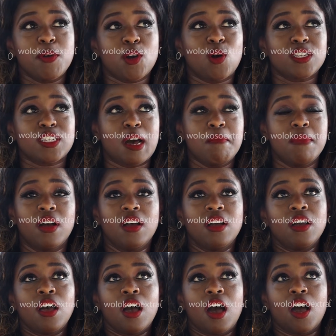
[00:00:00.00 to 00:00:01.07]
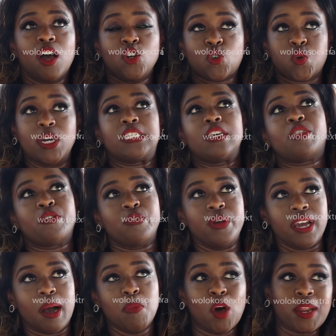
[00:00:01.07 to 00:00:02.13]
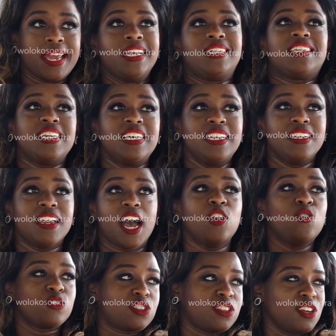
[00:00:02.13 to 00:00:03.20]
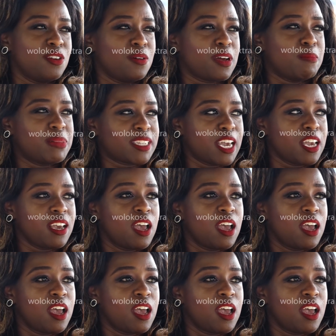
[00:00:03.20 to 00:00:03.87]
because I'm 23, I'm not 18, I lose. You know what I'm saying?